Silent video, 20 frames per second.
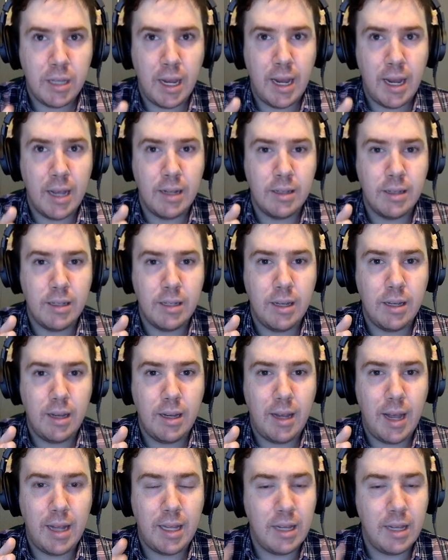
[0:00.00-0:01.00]
and
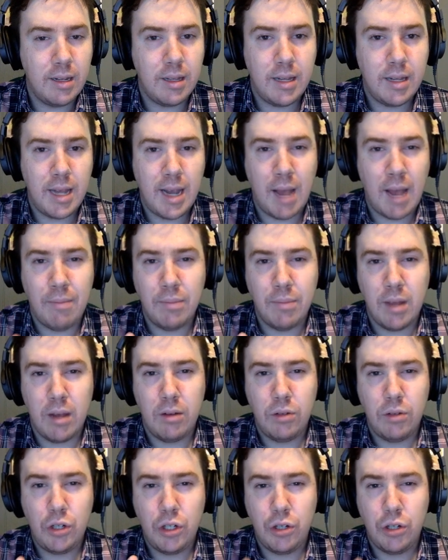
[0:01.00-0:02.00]
at the end of the day, I'm not
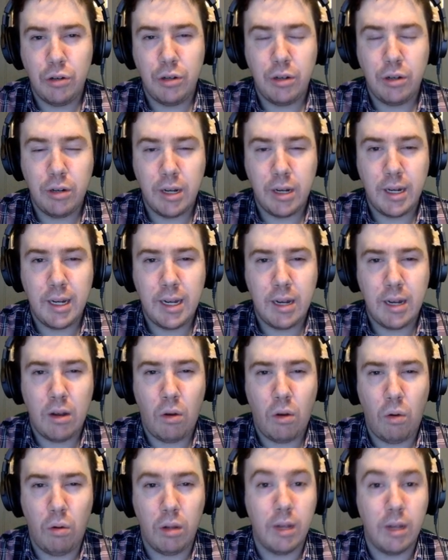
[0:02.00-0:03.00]
sure you're going to get a
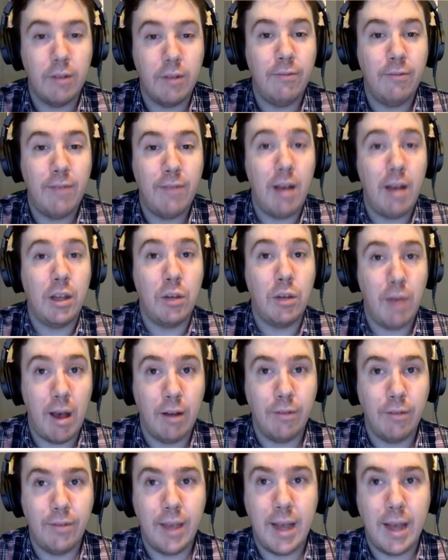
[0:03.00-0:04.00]
whole lot of value
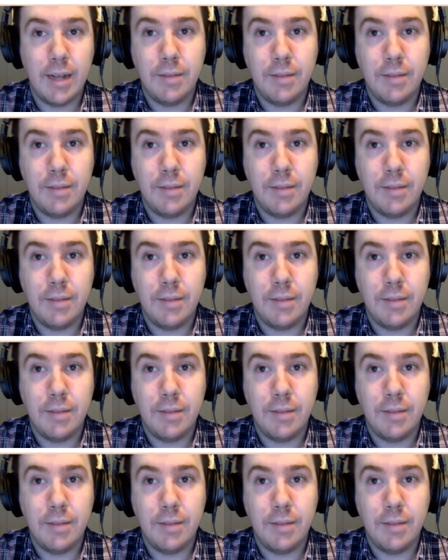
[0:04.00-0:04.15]
out of that.